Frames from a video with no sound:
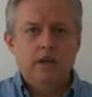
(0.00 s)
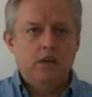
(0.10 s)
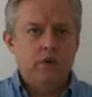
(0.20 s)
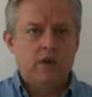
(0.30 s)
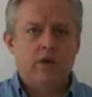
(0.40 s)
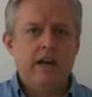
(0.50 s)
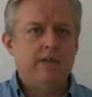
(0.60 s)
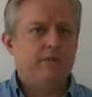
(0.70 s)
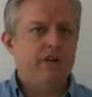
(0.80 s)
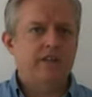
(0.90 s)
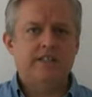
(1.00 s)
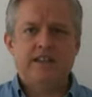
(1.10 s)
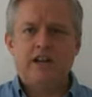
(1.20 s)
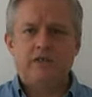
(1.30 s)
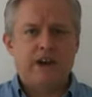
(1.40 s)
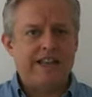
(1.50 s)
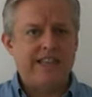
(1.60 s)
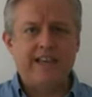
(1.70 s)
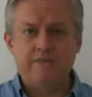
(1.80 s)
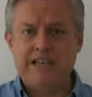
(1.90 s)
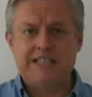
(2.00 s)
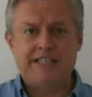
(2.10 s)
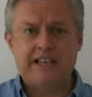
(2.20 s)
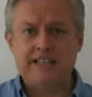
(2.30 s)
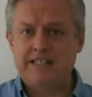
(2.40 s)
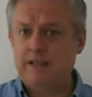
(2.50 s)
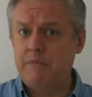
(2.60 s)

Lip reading: You can read it for yourself. I think it makes sense.